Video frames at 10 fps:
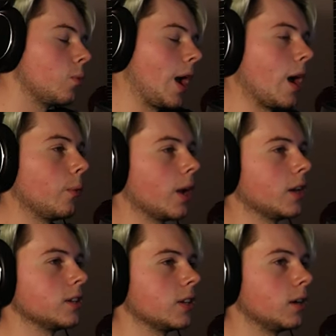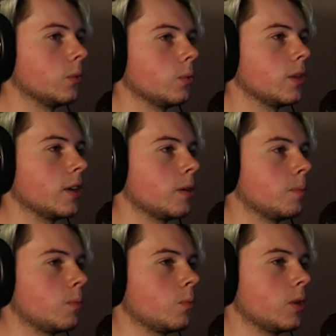how we got to here. The,
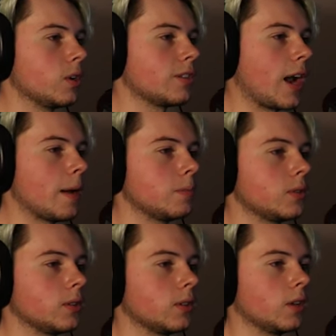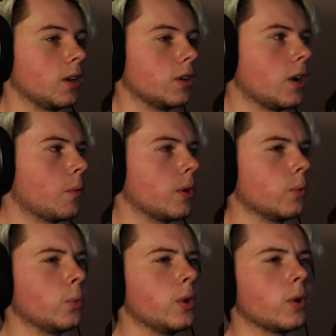we were trapped, or not, we, were,
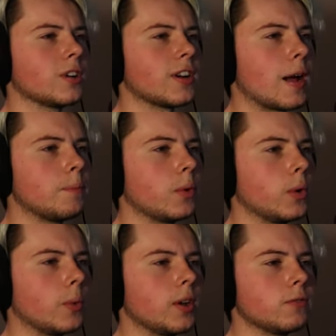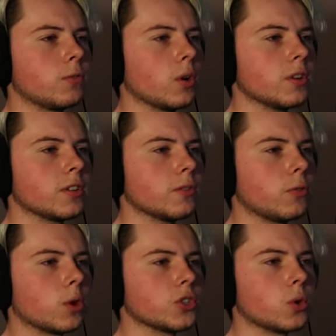we weren't trapped, but we went and forged the
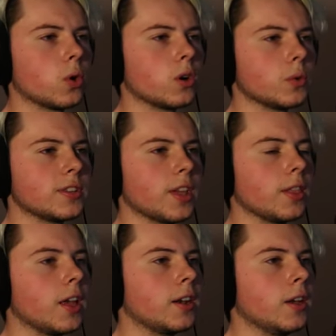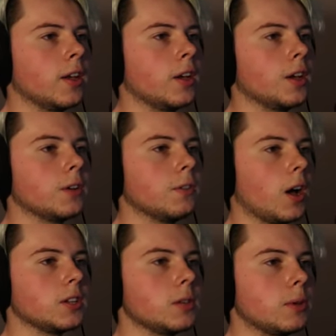Four Sword, which then let
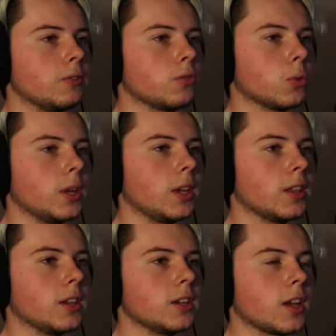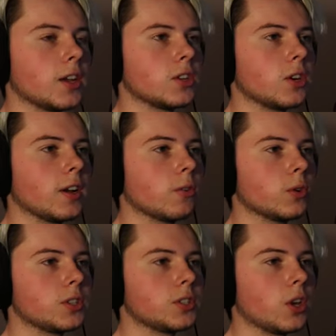Vaati be free, and then he kind of turned everyone
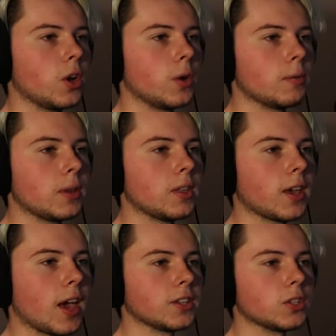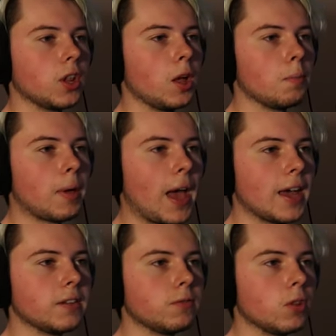to stone and made the castle all
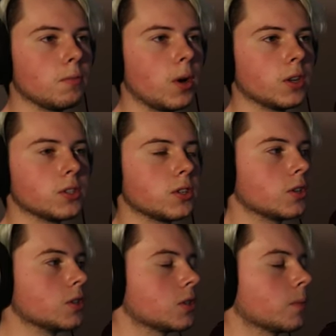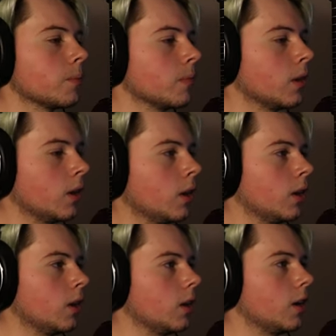bad and full of monsters.
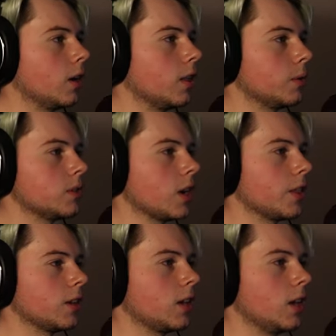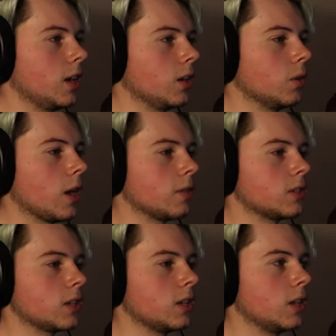Uh, then we saw the king who gave
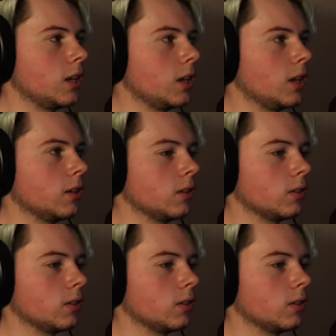us a key,